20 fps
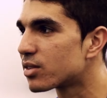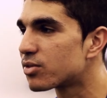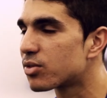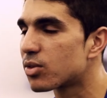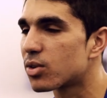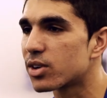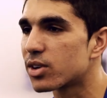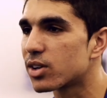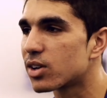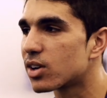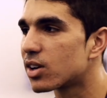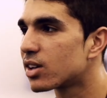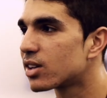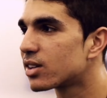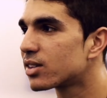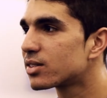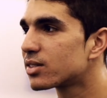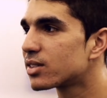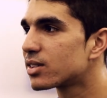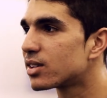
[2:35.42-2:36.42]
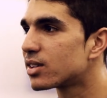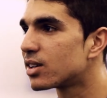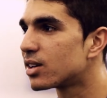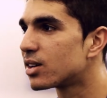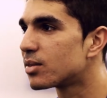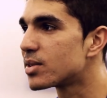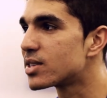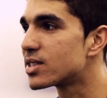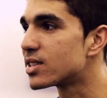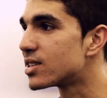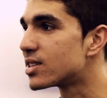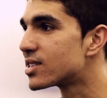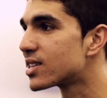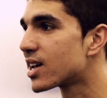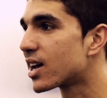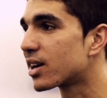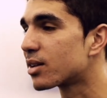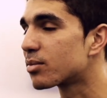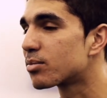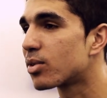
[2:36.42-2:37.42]
40 all. It's a
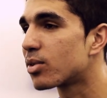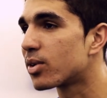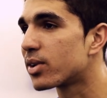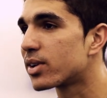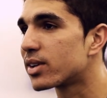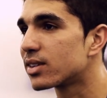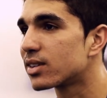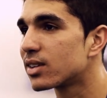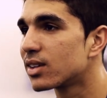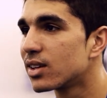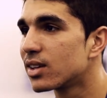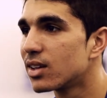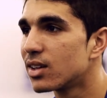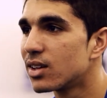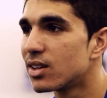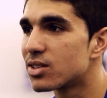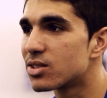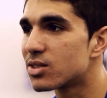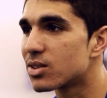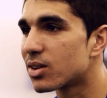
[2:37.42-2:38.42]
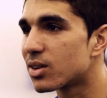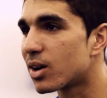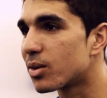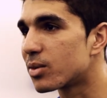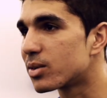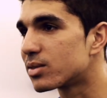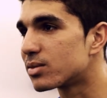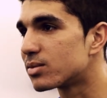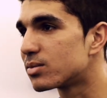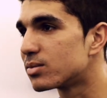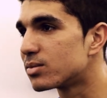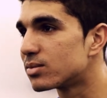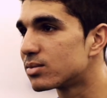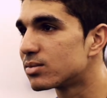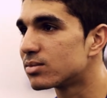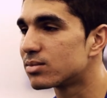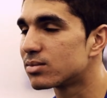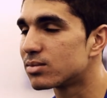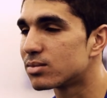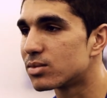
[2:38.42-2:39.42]
deciding point, so I would
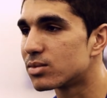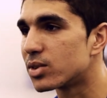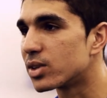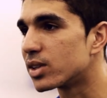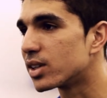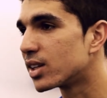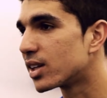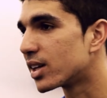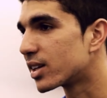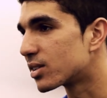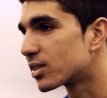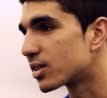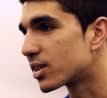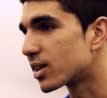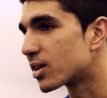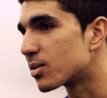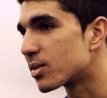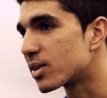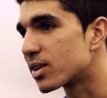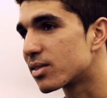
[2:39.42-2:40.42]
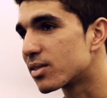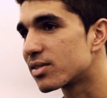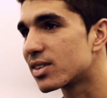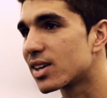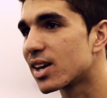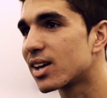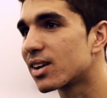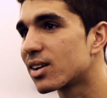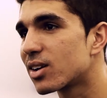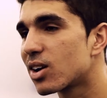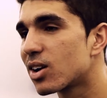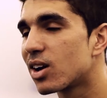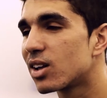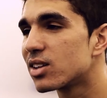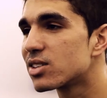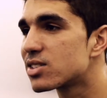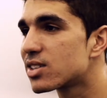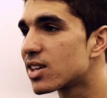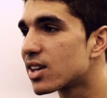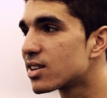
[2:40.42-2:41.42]
really like to get rid of that in
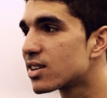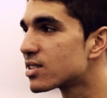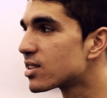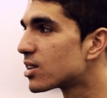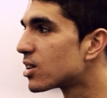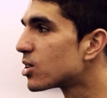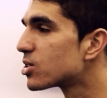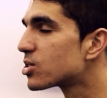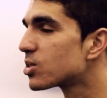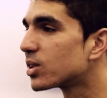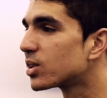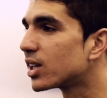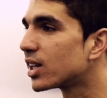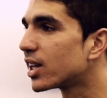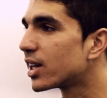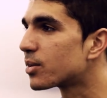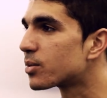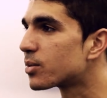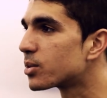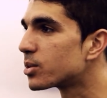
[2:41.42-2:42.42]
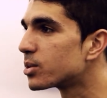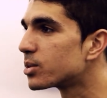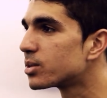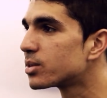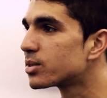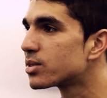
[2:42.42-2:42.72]
college tennis, and also the let rule.